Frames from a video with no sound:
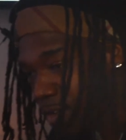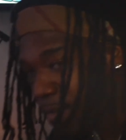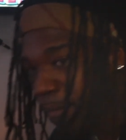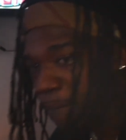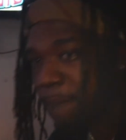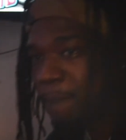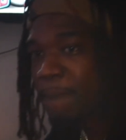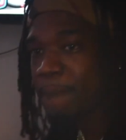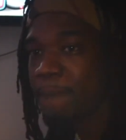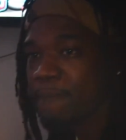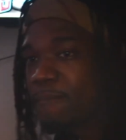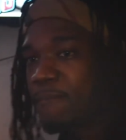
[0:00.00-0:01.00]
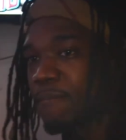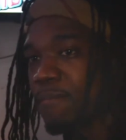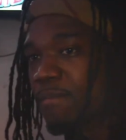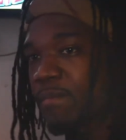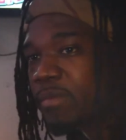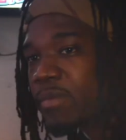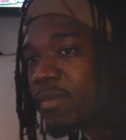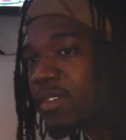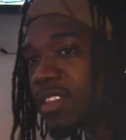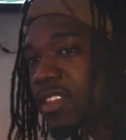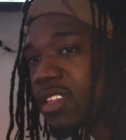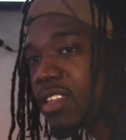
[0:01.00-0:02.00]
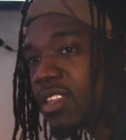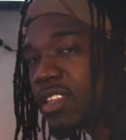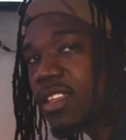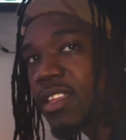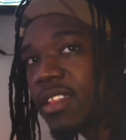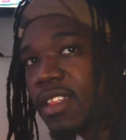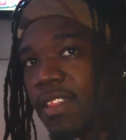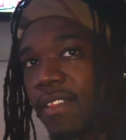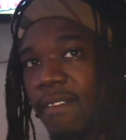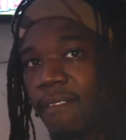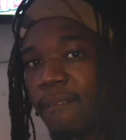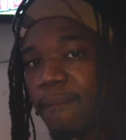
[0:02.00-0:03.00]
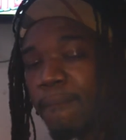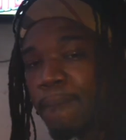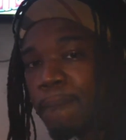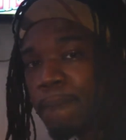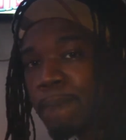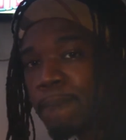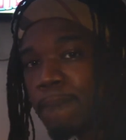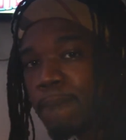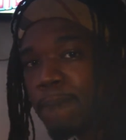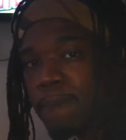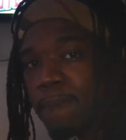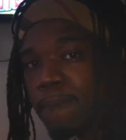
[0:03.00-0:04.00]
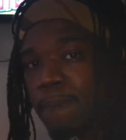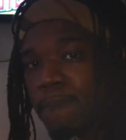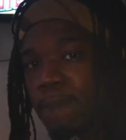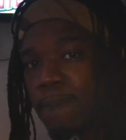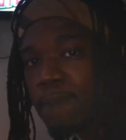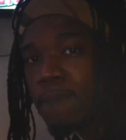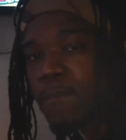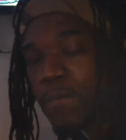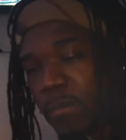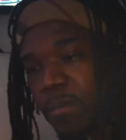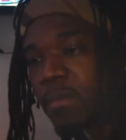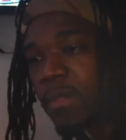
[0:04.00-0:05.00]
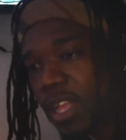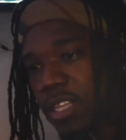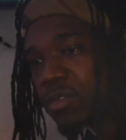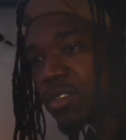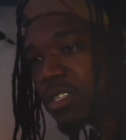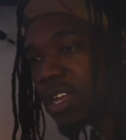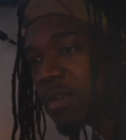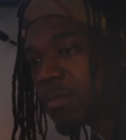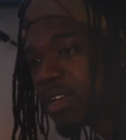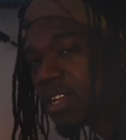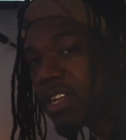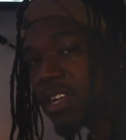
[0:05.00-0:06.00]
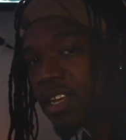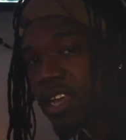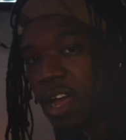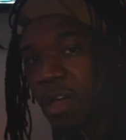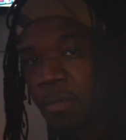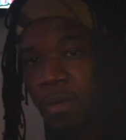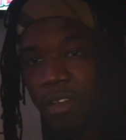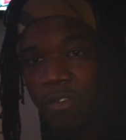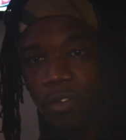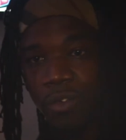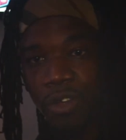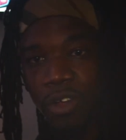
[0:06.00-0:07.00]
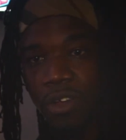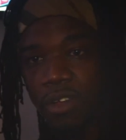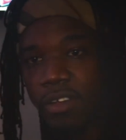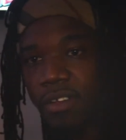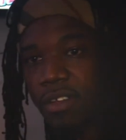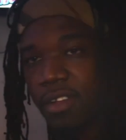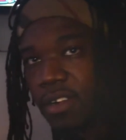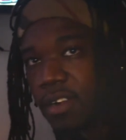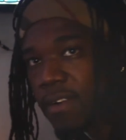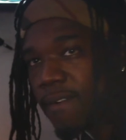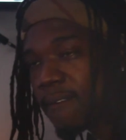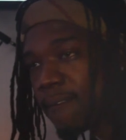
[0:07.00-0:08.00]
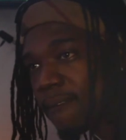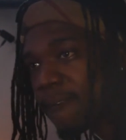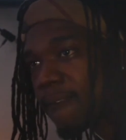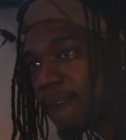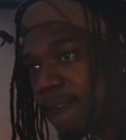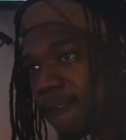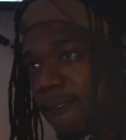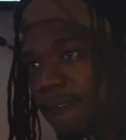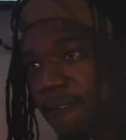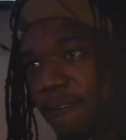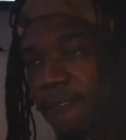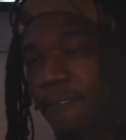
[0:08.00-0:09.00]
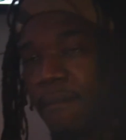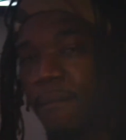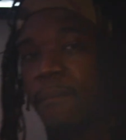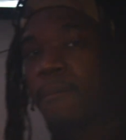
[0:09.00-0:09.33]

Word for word: negative. All right, with that being said, man. Appreciate you coming on the platform. Y'all make sure y'all check out everything. Top of the shot, man, on all platforms.